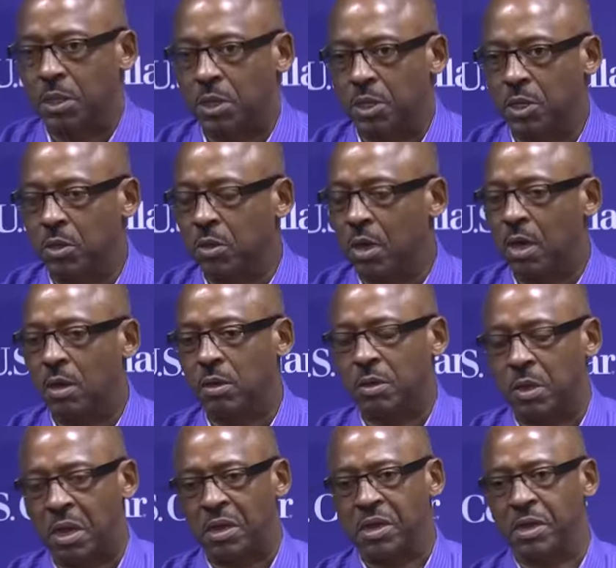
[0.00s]
You know,
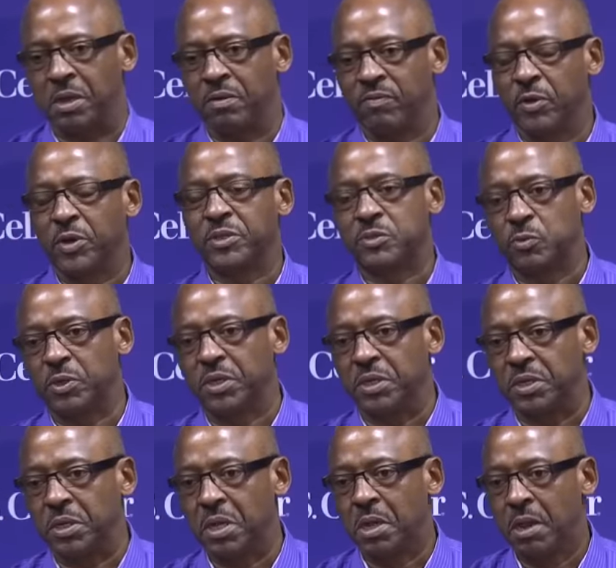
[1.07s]
to
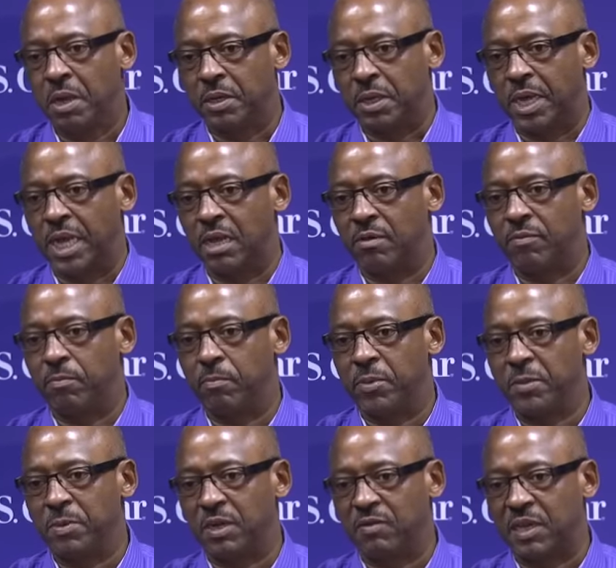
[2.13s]
have
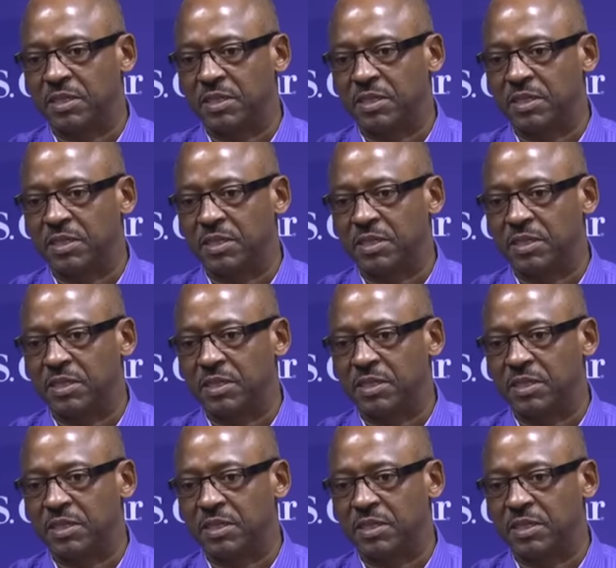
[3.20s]
people of